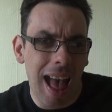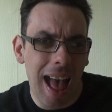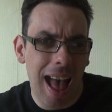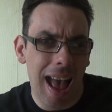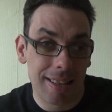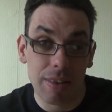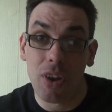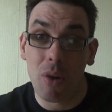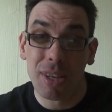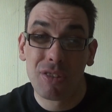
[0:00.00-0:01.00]
It's
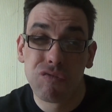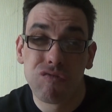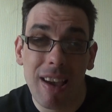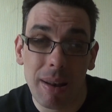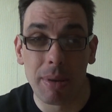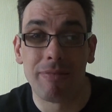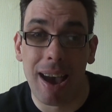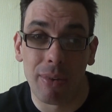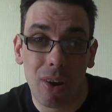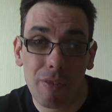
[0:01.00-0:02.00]
something I'm incredibly
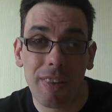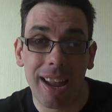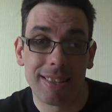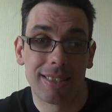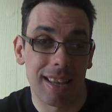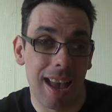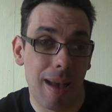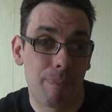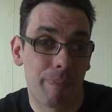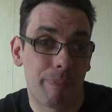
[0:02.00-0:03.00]
proud of. It's
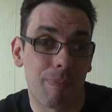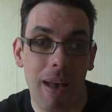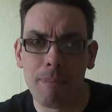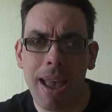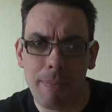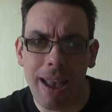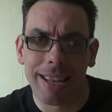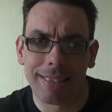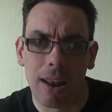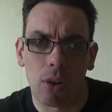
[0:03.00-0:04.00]
that may
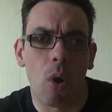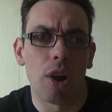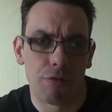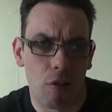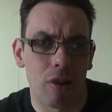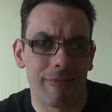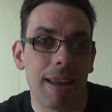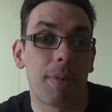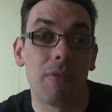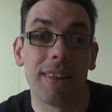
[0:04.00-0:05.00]
make it sound like quite a dry
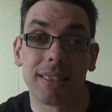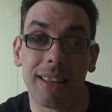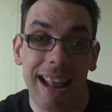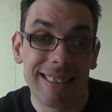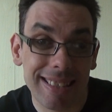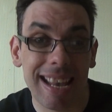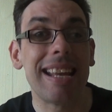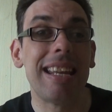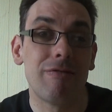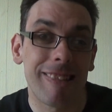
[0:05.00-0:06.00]
read, but hopefully it's an
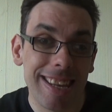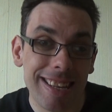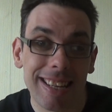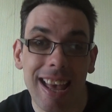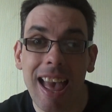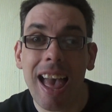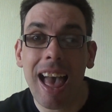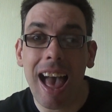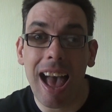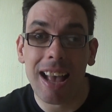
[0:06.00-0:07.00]
entertaining read.
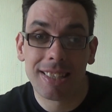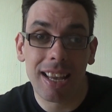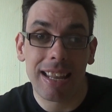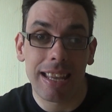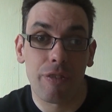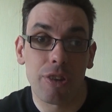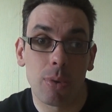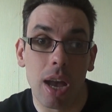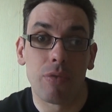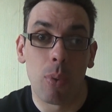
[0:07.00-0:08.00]
Certainly if you
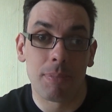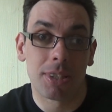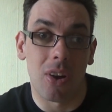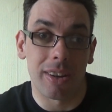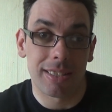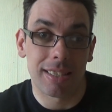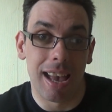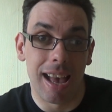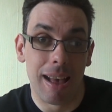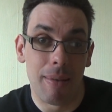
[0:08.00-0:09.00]
go to the website
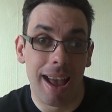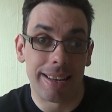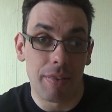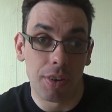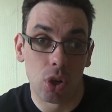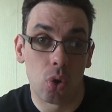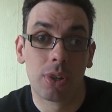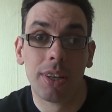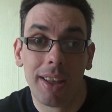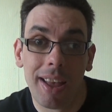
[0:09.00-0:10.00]
and give it a
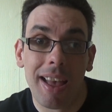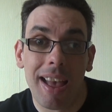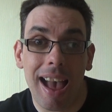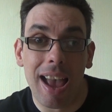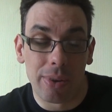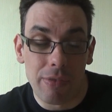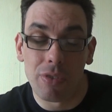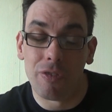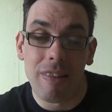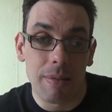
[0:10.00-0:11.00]
look, it'll give you
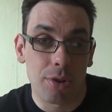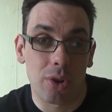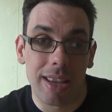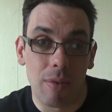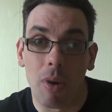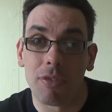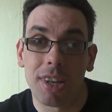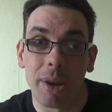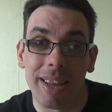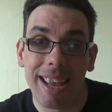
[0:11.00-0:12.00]
very much idea of what the
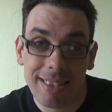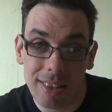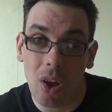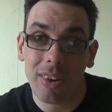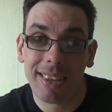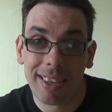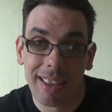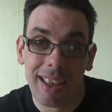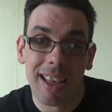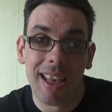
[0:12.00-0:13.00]
tone is like.
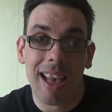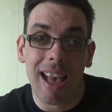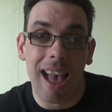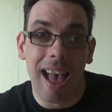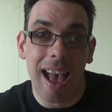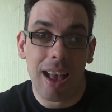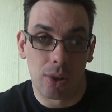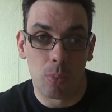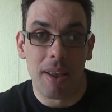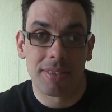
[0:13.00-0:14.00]
A
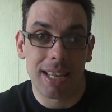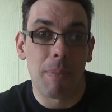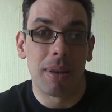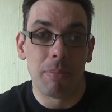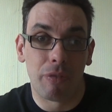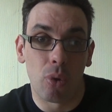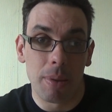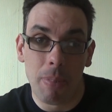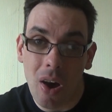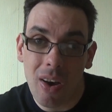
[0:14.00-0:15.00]
good way of sampling before
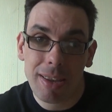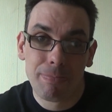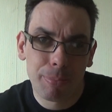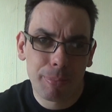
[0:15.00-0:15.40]
you buy.